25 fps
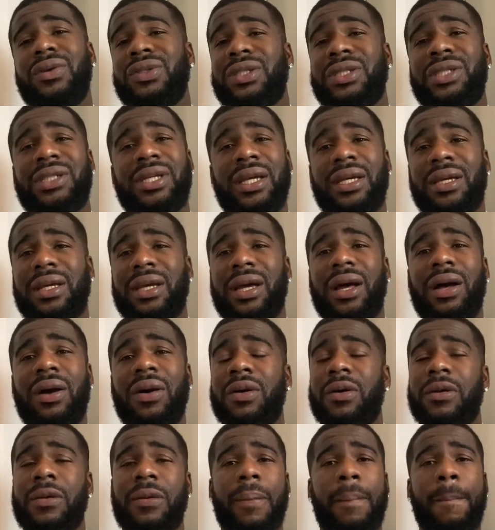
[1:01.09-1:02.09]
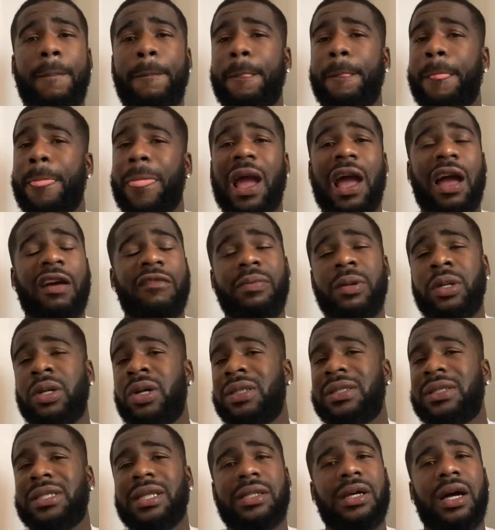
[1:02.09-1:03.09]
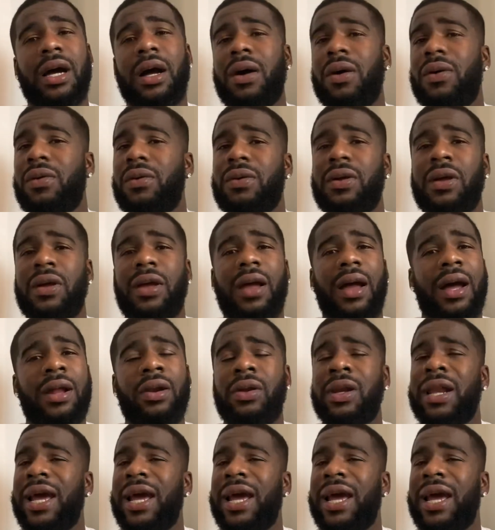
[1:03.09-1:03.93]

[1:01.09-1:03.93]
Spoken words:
just check it out. I've been Arteta out. I don't